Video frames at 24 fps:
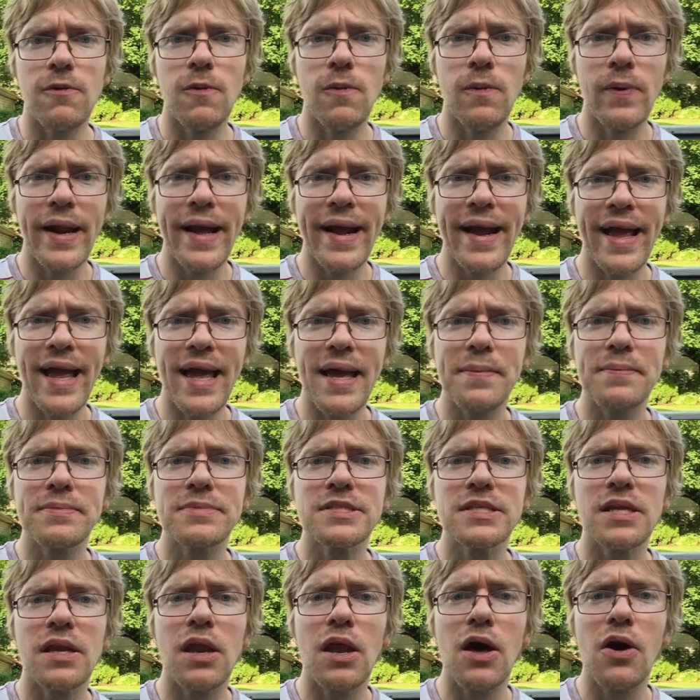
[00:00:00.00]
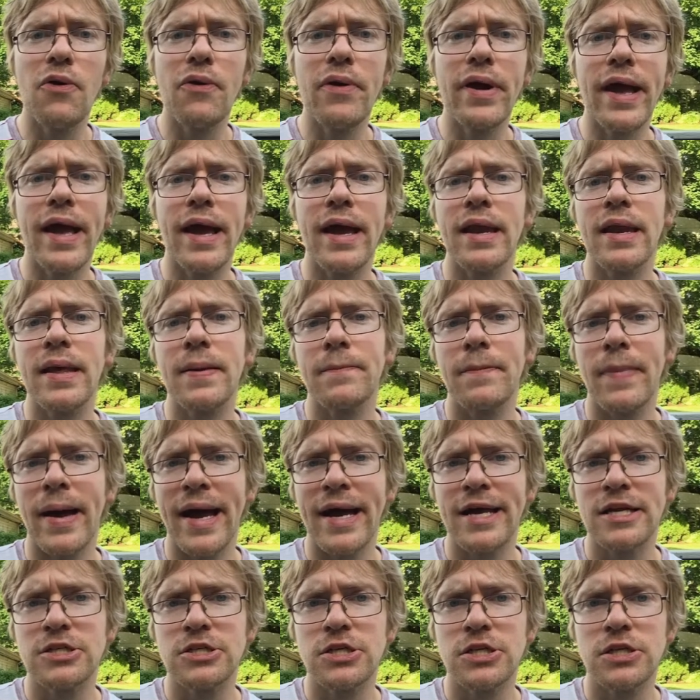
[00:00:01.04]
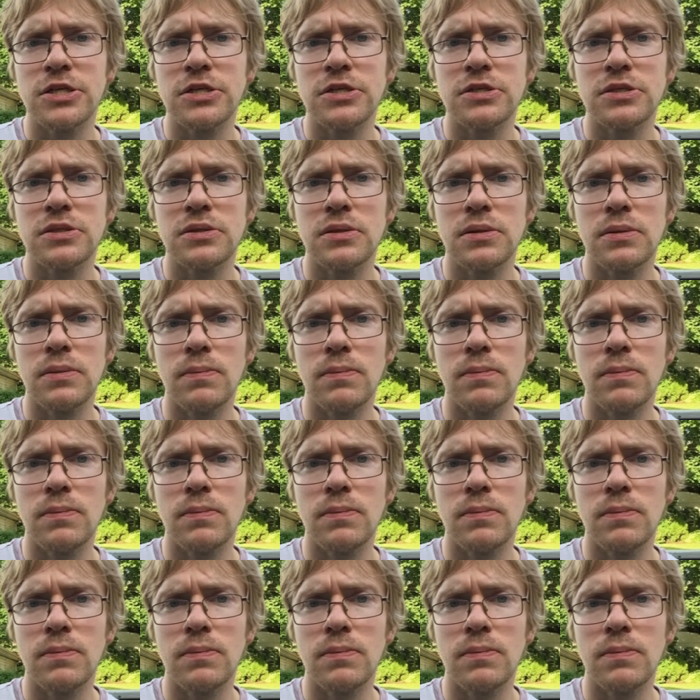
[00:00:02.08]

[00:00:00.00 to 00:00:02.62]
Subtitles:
when it came to locating matches.